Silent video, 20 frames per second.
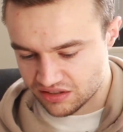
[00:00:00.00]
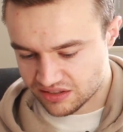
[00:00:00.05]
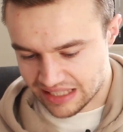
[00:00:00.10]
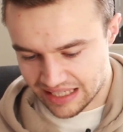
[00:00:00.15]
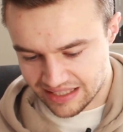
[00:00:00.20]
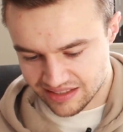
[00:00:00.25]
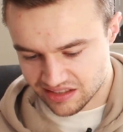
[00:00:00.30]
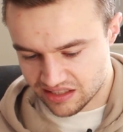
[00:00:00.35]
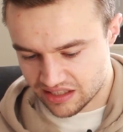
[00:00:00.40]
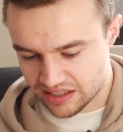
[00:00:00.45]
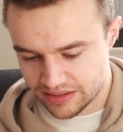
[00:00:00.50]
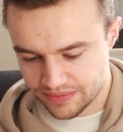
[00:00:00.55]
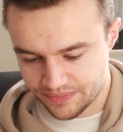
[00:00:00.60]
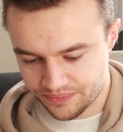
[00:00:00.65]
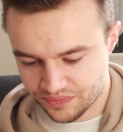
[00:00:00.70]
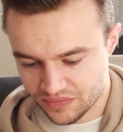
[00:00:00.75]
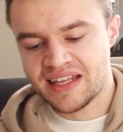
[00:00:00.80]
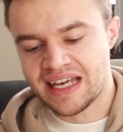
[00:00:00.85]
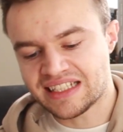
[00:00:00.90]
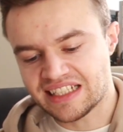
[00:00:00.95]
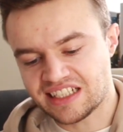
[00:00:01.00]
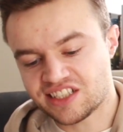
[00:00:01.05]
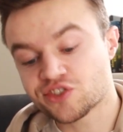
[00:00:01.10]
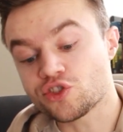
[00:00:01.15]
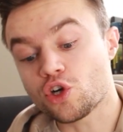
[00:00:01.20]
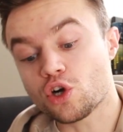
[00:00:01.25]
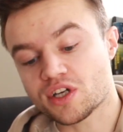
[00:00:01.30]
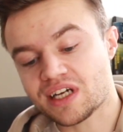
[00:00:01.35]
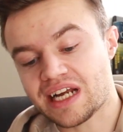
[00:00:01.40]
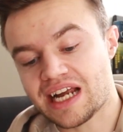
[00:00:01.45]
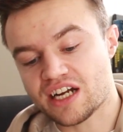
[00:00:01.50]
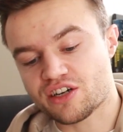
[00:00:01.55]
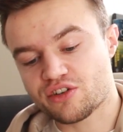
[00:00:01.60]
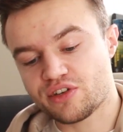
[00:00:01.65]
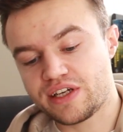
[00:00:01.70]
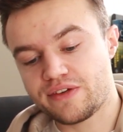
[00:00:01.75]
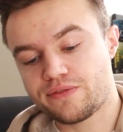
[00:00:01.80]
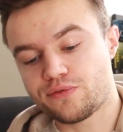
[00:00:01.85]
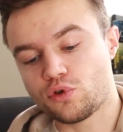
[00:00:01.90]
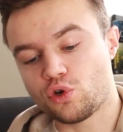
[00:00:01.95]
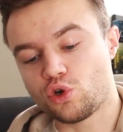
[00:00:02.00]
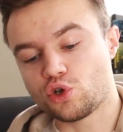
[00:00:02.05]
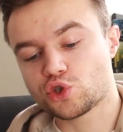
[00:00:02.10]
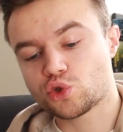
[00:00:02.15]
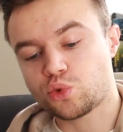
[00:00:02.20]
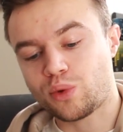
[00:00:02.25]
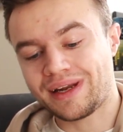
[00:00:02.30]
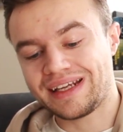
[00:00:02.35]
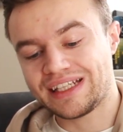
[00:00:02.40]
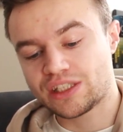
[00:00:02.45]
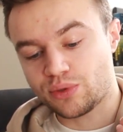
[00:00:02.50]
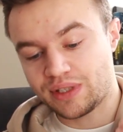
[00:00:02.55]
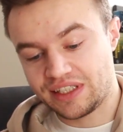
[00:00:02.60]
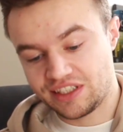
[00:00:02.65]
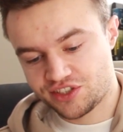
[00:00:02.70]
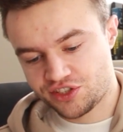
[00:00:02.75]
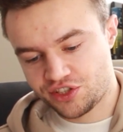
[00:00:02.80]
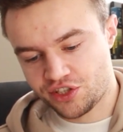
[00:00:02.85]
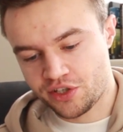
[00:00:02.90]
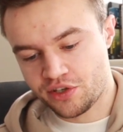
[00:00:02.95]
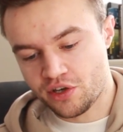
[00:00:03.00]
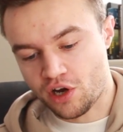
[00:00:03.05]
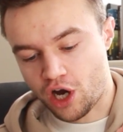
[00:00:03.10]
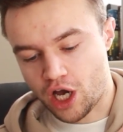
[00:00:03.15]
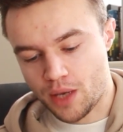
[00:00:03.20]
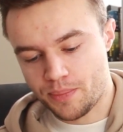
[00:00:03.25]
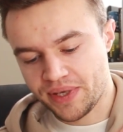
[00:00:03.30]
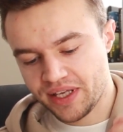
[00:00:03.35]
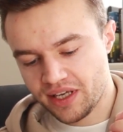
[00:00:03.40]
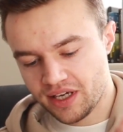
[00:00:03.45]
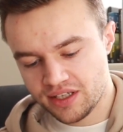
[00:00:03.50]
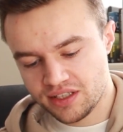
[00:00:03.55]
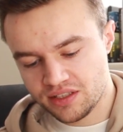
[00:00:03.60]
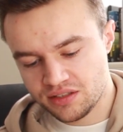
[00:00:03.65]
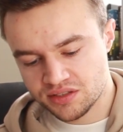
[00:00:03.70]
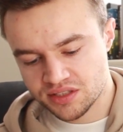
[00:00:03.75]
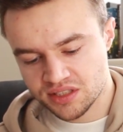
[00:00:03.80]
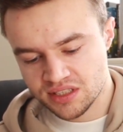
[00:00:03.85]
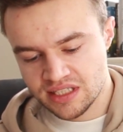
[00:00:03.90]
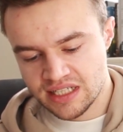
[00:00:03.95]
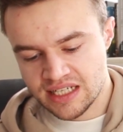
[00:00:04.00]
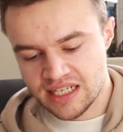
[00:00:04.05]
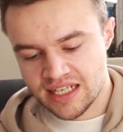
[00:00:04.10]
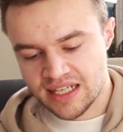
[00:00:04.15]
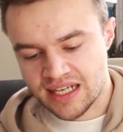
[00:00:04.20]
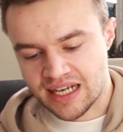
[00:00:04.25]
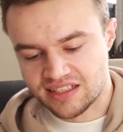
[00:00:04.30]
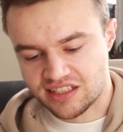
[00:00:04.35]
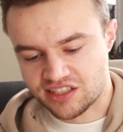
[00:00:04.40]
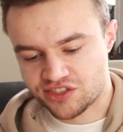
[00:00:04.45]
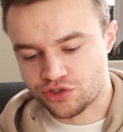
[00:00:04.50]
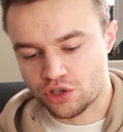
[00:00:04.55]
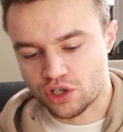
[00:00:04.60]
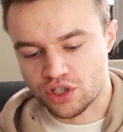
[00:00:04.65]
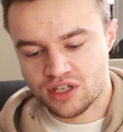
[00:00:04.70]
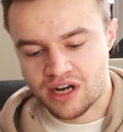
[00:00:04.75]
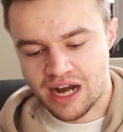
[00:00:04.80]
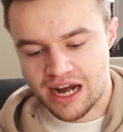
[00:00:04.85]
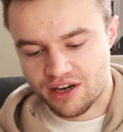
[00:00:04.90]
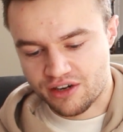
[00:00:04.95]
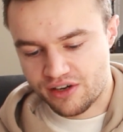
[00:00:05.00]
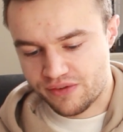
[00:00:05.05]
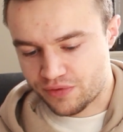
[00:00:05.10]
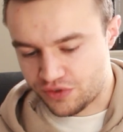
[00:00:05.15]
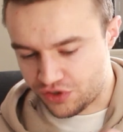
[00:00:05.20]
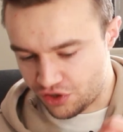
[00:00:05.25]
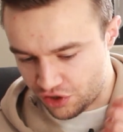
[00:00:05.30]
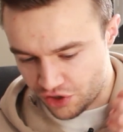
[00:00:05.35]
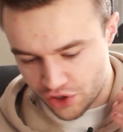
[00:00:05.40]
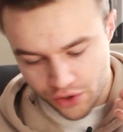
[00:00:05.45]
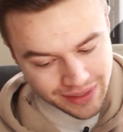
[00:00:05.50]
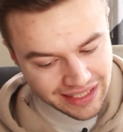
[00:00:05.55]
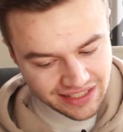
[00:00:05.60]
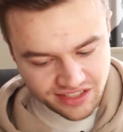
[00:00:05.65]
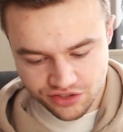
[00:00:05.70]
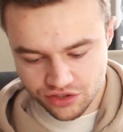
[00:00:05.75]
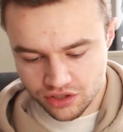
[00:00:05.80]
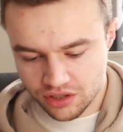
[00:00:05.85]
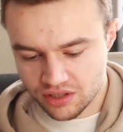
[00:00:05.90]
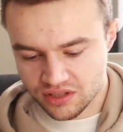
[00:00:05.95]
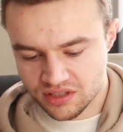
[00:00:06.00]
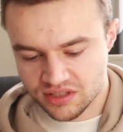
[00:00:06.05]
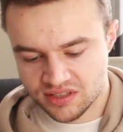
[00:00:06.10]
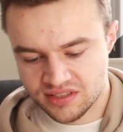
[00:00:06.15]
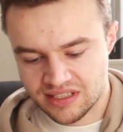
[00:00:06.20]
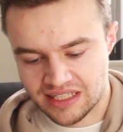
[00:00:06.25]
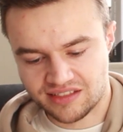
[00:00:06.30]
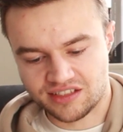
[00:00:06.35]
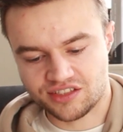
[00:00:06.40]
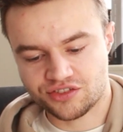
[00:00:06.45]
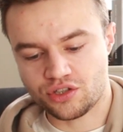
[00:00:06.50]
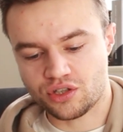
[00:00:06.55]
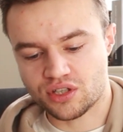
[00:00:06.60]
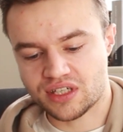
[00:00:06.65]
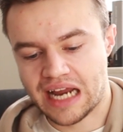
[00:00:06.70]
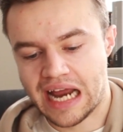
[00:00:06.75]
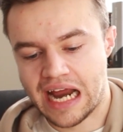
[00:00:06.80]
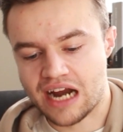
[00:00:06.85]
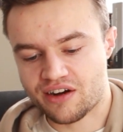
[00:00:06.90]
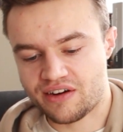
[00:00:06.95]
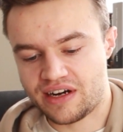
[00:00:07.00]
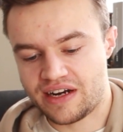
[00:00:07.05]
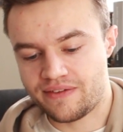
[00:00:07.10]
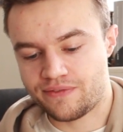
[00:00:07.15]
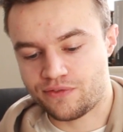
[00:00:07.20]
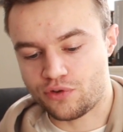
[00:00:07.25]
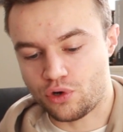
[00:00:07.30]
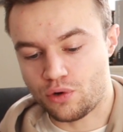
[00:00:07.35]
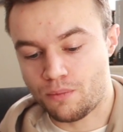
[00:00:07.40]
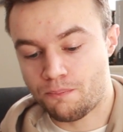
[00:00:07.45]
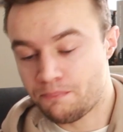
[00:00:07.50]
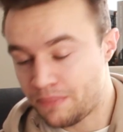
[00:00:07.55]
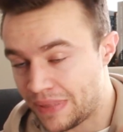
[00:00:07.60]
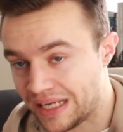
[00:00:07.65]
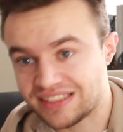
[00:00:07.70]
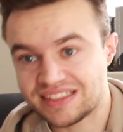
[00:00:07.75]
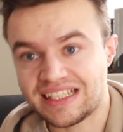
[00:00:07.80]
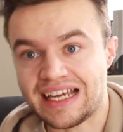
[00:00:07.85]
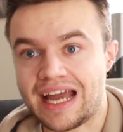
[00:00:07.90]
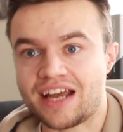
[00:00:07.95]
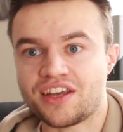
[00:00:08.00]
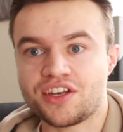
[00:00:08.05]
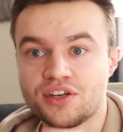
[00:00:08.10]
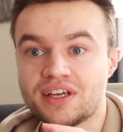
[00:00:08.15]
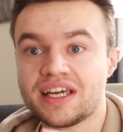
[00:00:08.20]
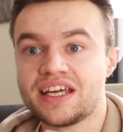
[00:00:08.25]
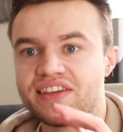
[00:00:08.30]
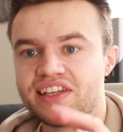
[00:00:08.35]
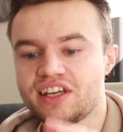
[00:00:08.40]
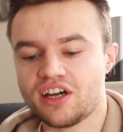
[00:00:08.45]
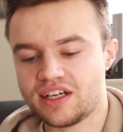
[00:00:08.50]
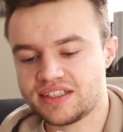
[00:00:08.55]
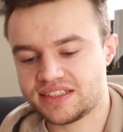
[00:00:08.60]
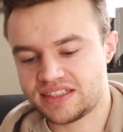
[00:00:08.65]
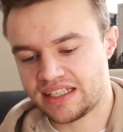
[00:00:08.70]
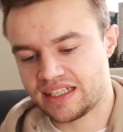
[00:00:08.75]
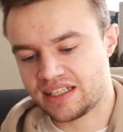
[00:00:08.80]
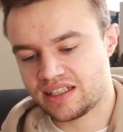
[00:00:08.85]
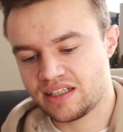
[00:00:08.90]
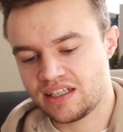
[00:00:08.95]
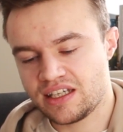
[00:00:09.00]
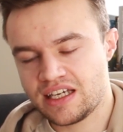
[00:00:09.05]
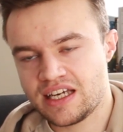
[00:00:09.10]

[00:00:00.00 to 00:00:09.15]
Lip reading: Tesla. There's a stock category for 2022 IPOs. There's a stock category for new US stocks. There's a stock category for big tech. You get the idea.